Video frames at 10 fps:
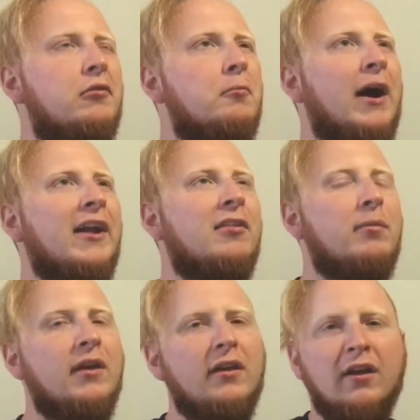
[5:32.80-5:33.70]
reminds
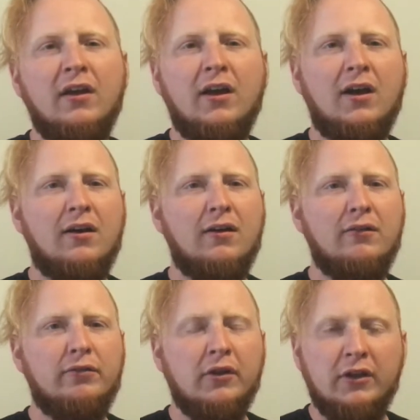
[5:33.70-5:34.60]
me
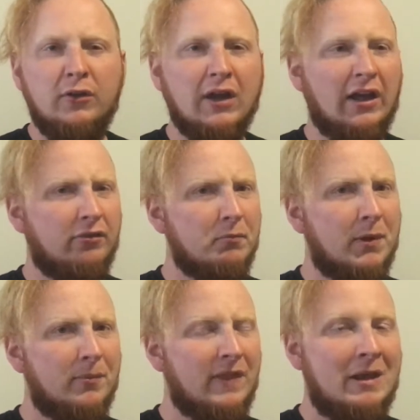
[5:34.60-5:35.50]
of, you guys
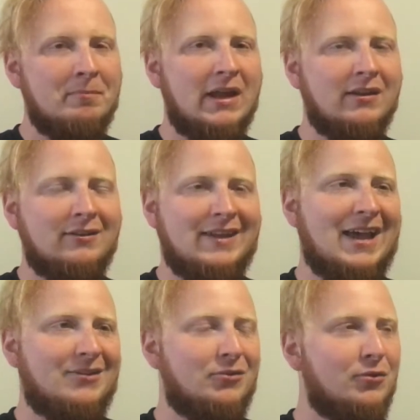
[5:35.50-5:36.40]
remember that band
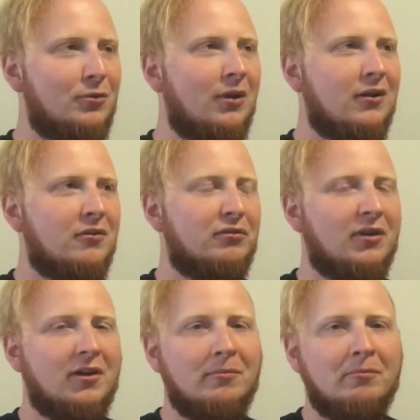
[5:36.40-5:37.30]
Tattoo
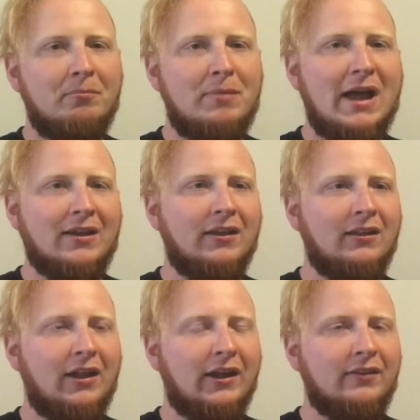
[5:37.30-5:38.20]
from back
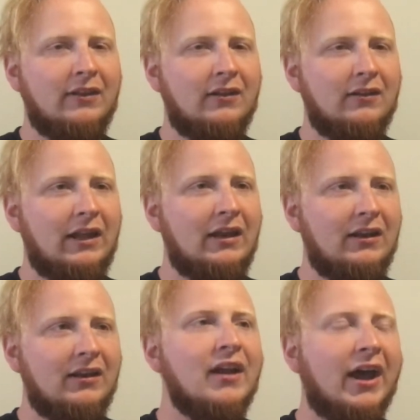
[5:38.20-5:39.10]
in like the late
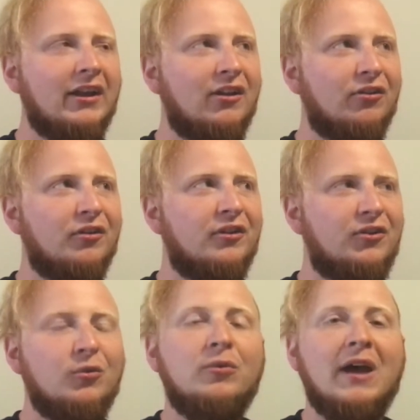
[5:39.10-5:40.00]
90s, early
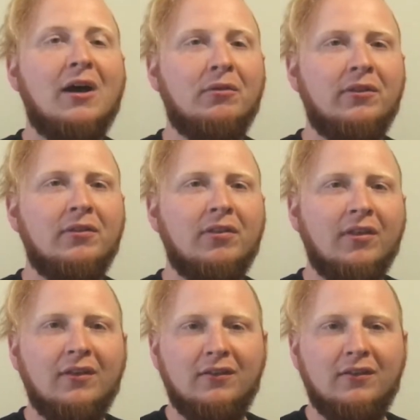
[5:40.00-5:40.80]
2000s?